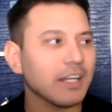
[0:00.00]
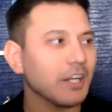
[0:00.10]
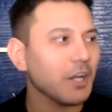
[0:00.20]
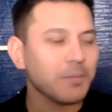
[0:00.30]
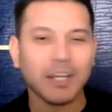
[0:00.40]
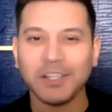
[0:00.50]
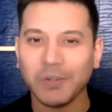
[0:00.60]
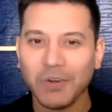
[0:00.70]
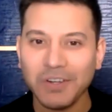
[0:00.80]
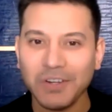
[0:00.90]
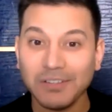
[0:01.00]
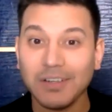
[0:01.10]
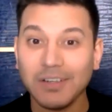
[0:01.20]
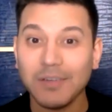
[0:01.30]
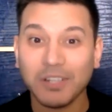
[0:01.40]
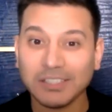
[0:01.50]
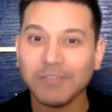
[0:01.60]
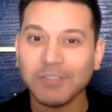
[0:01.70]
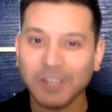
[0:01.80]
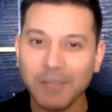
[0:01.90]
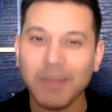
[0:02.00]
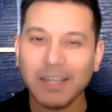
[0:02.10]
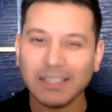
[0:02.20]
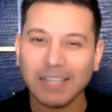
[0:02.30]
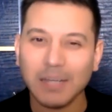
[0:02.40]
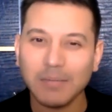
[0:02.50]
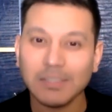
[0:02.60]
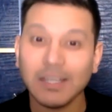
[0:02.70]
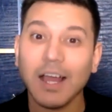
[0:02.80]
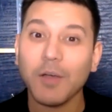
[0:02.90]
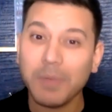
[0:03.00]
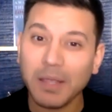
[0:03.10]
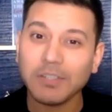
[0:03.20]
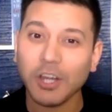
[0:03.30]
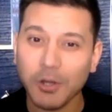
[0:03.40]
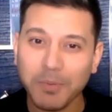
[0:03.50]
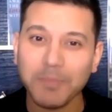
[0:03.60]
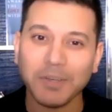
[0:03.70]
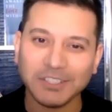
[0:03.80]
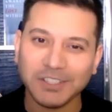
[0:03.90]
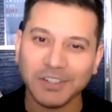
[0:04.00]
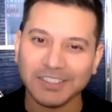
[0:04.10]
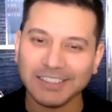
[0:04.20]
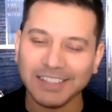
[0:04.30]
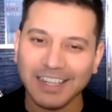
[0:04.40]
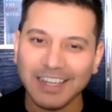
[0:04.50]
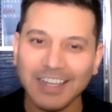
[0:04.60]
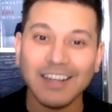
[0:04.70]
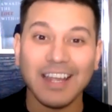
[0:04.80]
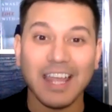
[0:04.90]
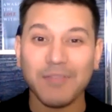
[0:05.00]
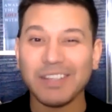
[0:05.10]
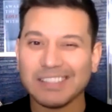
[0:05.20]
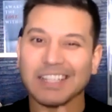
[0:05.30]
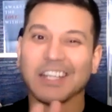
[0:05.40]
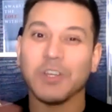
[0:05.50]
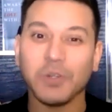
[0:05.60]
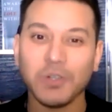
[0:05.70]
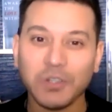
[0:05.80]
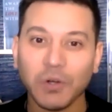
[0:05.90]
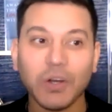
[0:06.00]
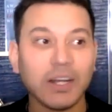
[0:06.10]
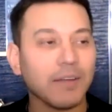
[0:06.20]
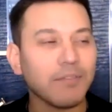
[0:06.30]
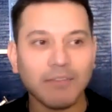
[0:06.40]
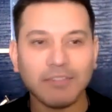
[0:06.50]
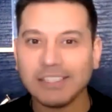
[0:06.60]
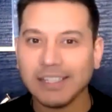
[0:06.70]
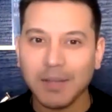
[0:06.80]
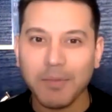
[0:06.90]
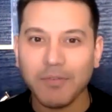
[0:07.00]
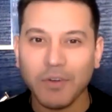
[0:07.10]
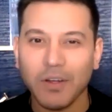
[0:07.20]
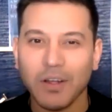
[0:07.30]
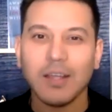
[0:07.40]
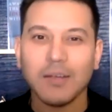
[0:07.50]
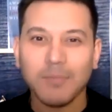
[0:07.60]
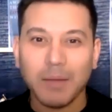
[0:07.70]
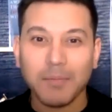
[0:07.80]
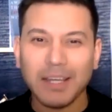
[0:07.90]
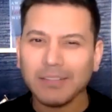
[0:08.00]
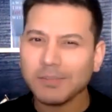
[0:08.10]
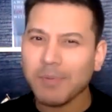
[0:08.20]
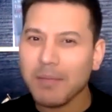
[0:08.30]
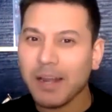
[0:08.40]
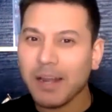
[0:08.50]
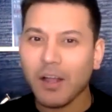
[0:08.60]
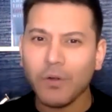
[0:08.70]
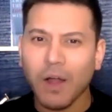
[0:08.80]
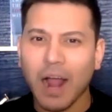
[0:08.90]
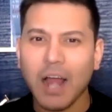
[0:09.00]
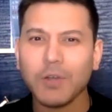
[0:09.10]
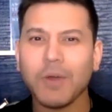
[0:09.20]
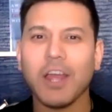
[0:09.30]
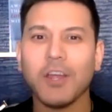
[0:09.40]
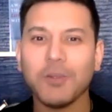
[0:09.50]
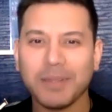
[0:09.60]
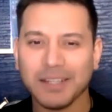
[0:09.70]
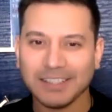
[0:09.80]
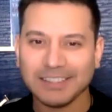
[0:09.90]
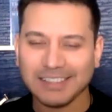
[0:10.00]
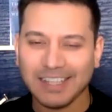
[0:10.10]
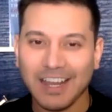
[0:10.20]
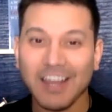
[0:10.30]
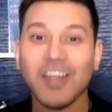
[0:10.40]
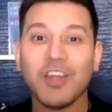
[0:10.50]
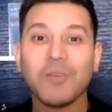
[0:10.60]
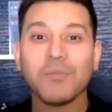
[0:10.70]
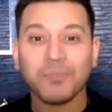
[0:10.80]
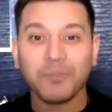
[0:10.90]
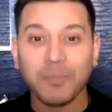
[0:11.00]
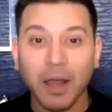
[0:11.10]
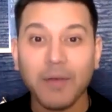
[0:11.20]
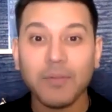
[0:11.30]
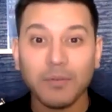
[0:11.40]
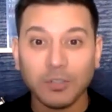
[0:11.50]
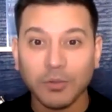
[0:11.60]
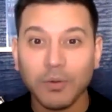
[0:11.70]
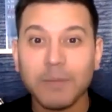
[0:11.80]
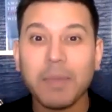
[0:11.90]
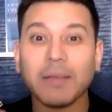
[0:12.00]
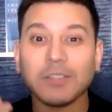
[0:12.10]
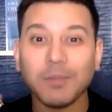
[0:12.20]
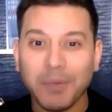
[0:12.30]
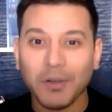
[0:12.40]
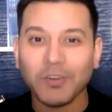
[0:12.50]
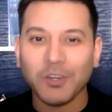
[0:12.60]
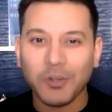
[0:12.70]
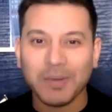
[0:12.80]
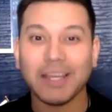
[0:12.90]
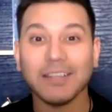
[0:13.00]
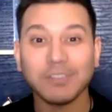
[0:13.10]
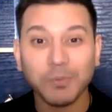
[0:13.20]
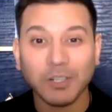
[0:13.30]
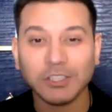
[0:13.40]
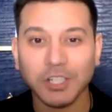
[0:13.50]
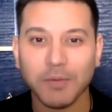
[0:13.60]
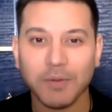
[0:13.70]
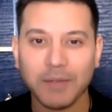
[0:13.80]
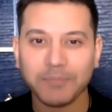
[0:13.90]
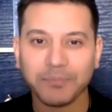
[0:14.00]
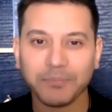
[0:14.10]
I can open a door, because I've done it many times, I'll be able to open most doors. If it's like a new door and I've never seen it before, my beliefs might be like, oh, how do I open this? But you would be able to build new beliefs once you do it.